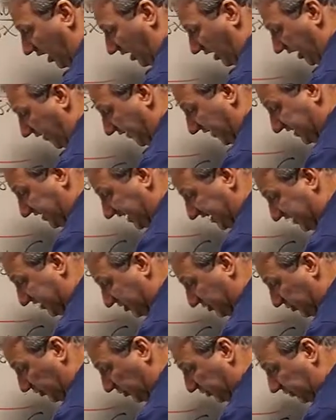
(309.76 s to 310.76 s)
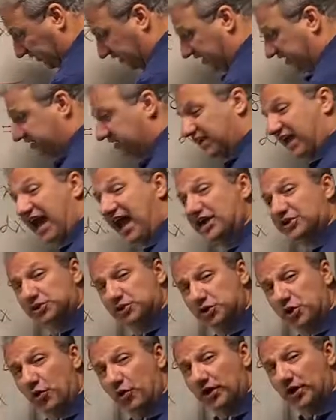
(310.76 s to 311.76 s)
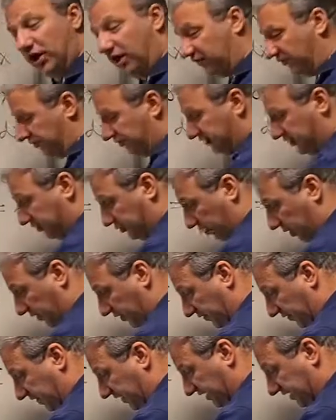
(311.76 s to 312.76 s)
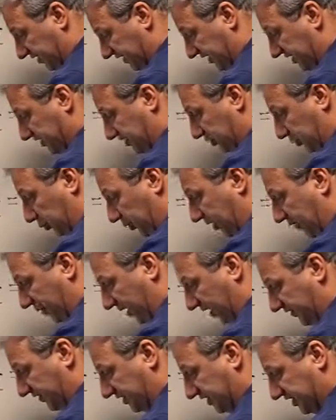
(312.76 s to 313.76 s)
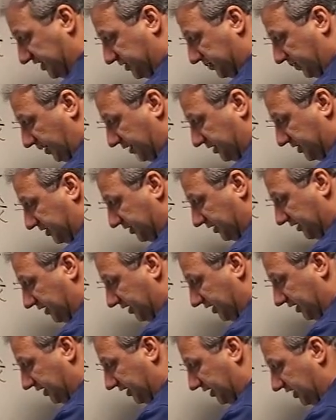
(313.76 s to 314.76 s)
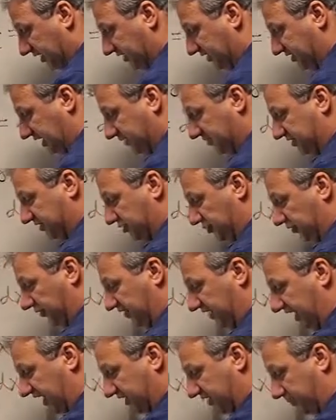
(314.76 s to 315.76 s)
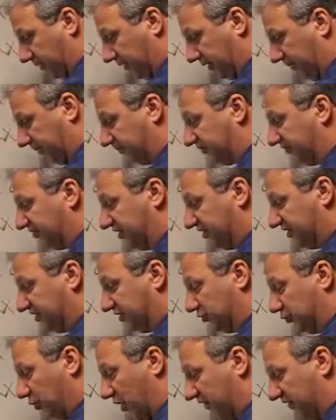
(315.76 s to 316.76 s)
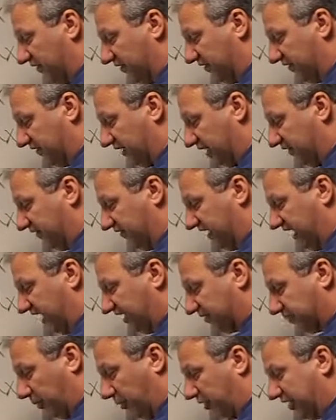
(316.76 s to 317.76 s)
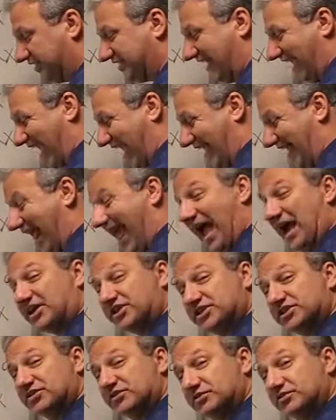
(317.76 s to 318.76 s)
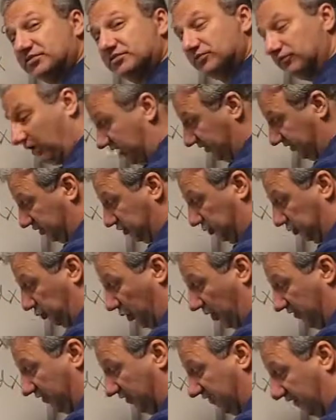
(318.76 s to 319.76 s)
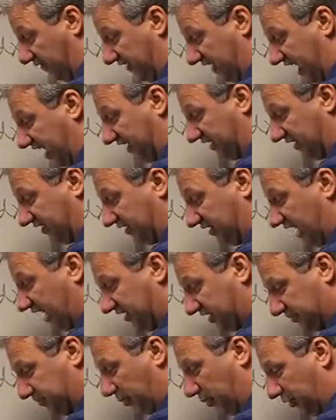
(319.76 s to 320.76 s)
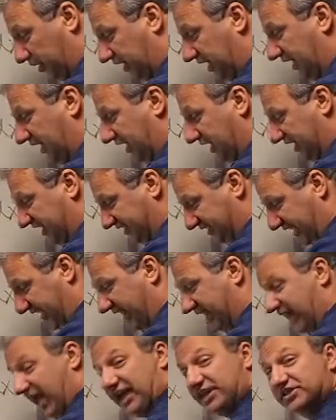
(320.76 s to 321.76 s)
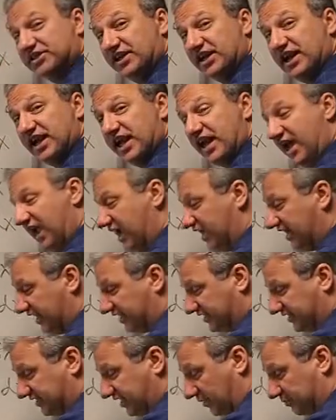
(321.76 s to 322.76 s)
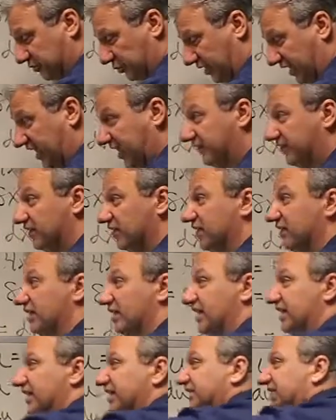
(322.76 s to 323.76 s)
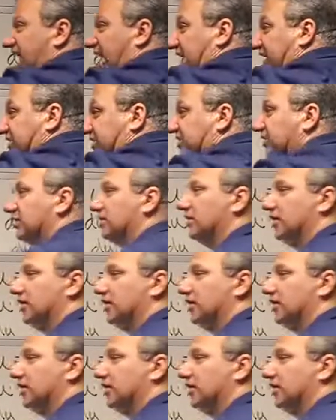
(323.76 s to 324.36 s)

if I take the derivative of this, as you know and love, the derivative of this is to rewrite this expression times the derivative of the exponent. The derivative of the exponent is 8x, right? The derivative of the exponent is 8x. 8x times 1/8 is x.